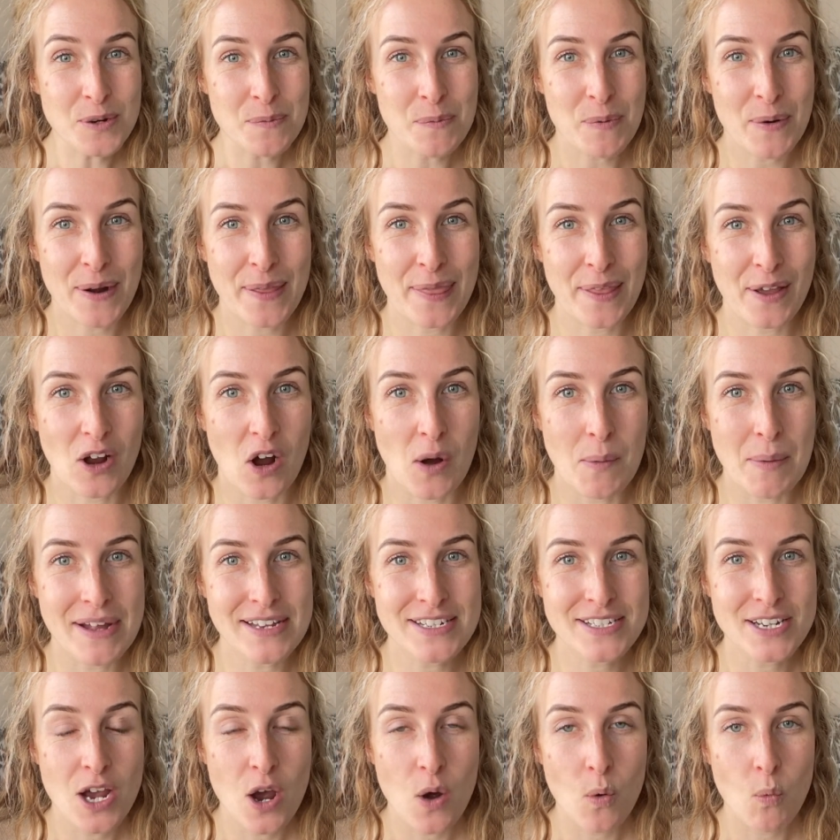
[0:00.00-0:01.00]
put in the
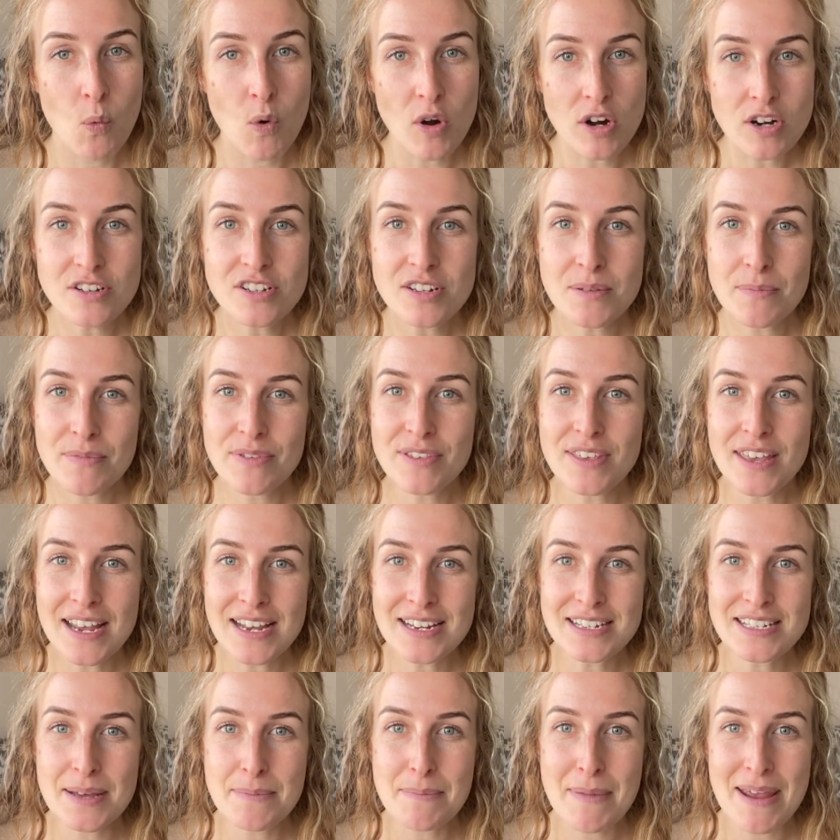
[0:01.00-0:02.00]
comments, what are some
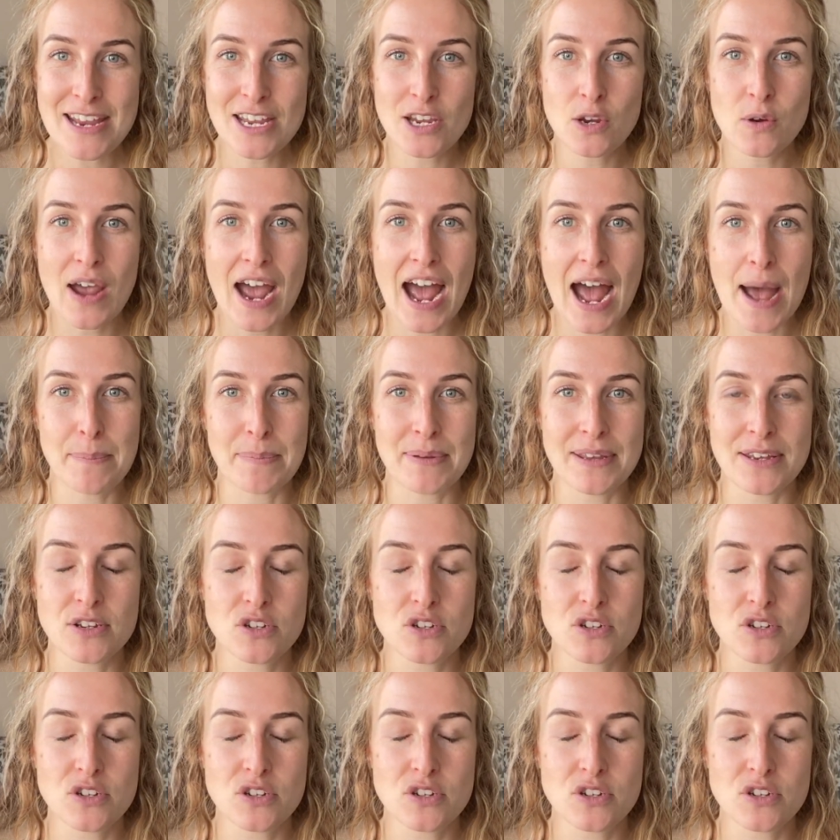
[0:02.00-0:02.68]
things that make you happy?